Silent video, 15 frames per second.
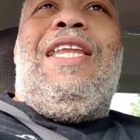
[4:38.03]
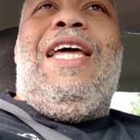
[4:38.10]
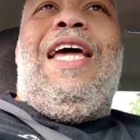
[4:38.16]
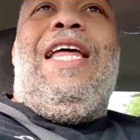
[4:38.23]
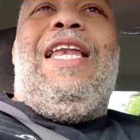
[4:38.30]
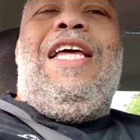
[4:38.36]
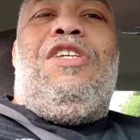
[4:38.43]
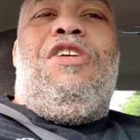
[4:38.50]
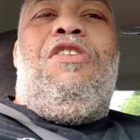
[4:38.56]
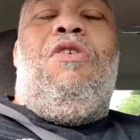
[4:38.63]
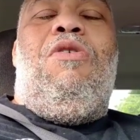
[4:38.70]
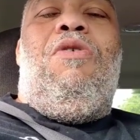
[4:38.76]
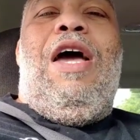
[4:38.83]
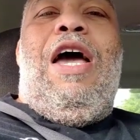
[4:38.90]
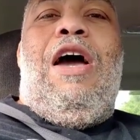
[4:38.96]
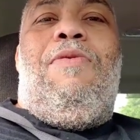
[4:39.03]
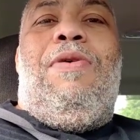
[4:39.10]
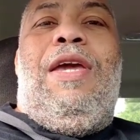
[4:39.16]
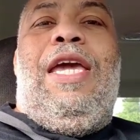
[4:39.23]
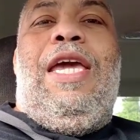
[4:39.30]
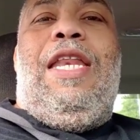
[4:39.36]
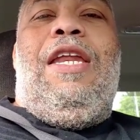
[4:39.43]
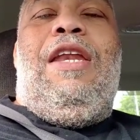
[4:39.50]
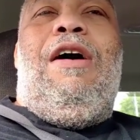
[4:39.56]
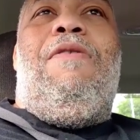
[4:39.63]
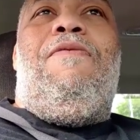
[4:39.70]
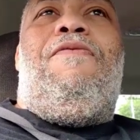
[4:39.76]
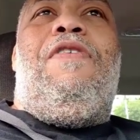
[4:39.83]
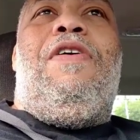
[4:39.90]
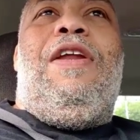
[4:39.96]
day and let you know how we ended
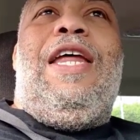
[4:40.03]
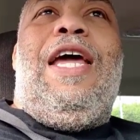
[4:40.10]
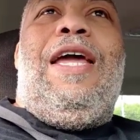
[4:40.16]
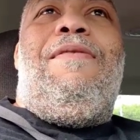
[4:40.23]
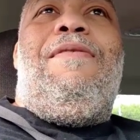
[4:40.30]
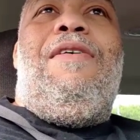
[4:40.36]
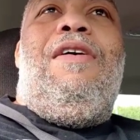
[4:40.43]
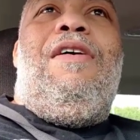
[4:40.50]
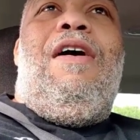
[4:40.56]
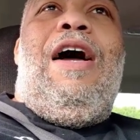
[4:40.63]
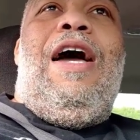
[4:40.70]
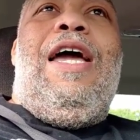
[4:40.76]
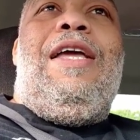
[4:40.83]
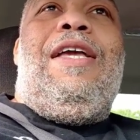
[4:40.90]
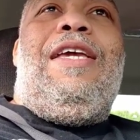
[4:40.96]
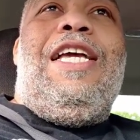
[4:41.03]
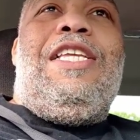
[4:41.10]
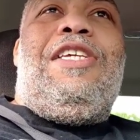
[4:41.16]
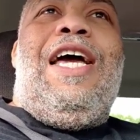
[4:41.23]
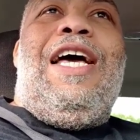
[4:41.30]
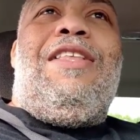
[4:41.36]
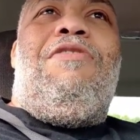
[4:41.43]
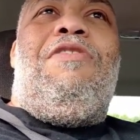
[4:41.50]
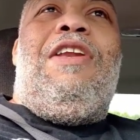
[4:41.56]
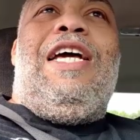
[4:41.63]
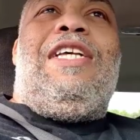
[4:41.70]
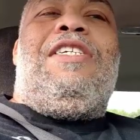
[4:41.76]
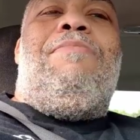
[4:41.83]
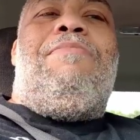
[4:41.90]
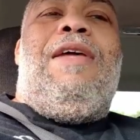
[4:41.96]
up for the day. All right, catch you guys on the
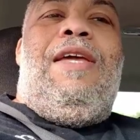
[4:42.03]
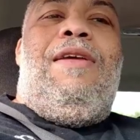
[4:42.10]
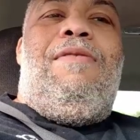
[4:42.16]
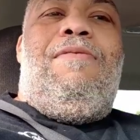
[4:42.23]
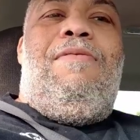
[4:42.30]
next update.